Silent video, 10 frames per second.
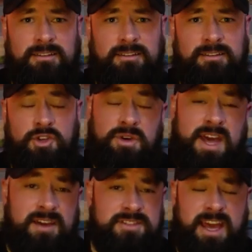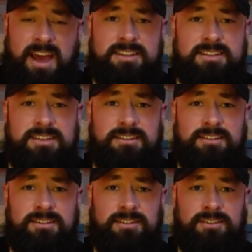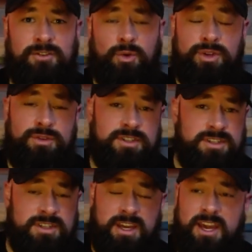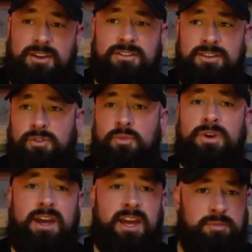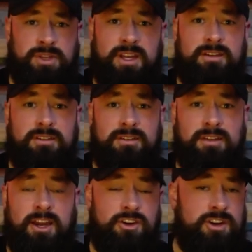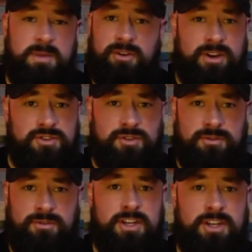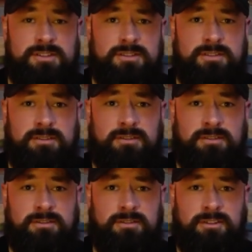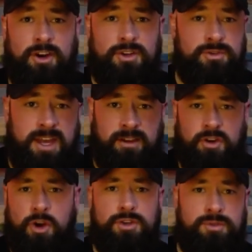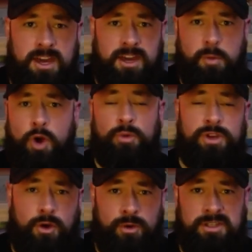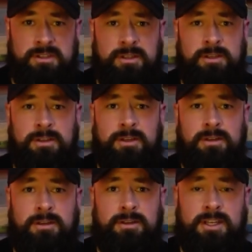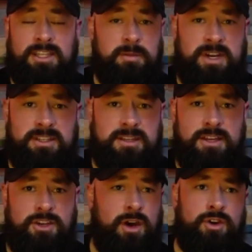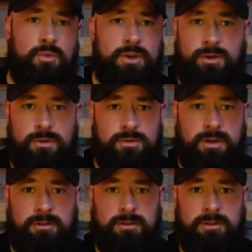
You don't have to ask. Or you can just say, hey, this is what I had planned. I already made reservations. Are you down? Are you game? Are we going? And they might say, no, I don't want to go there.